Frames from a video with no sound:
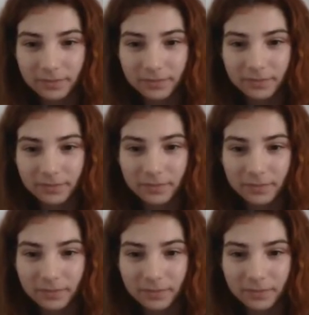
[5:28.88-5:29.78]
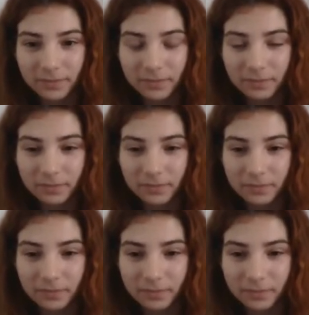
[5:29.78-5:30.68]

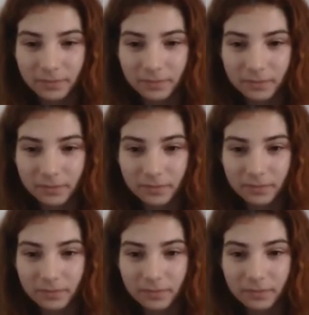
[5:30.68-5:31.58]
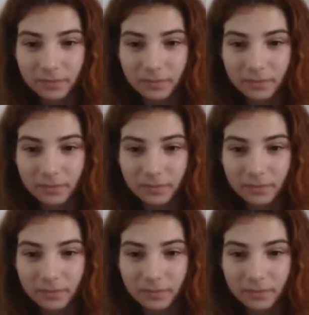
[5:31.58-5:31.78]
[no speech]